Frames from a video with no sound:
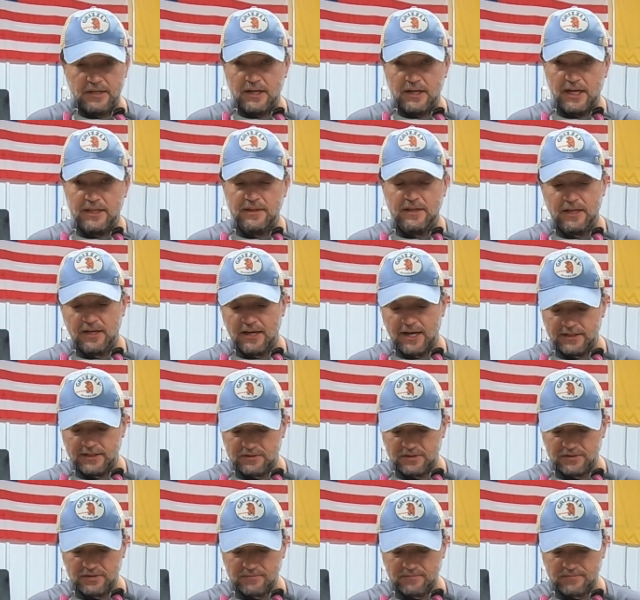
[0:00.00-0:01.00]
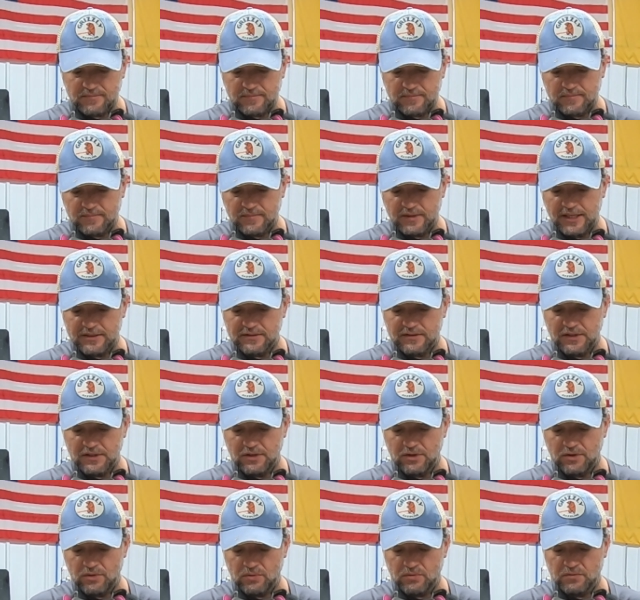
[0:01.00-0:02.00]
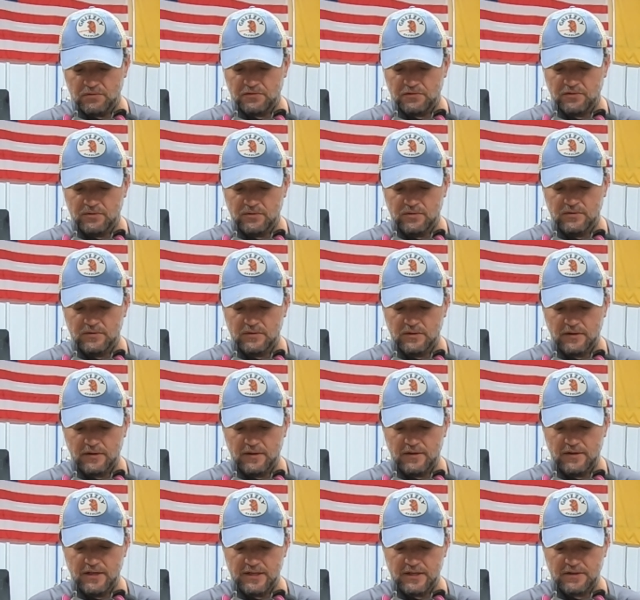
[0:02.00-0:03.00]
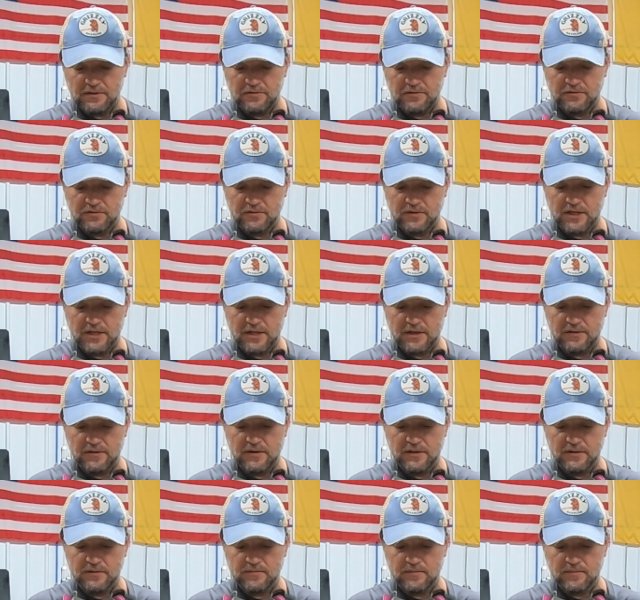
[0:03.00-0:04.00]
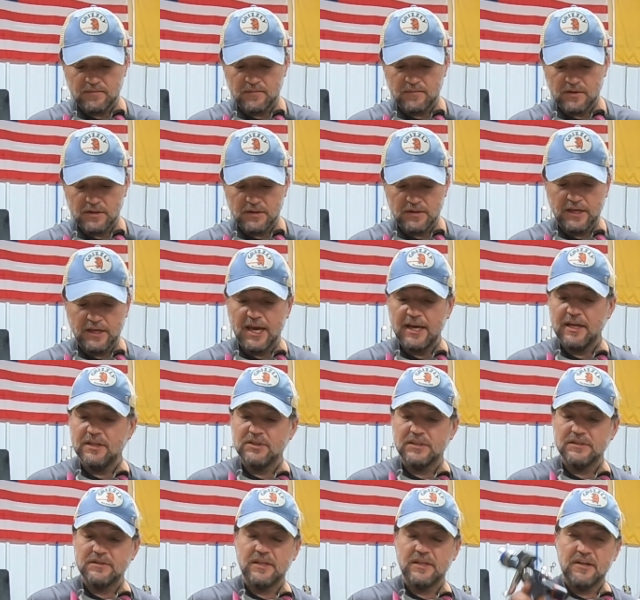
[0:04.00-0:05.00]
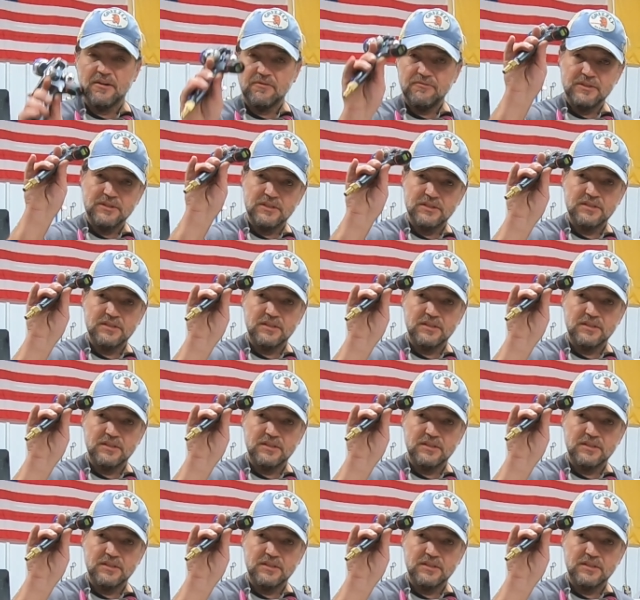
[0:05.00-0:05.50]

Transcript: and then I just get to use this, uh, the, the gauge itself, and just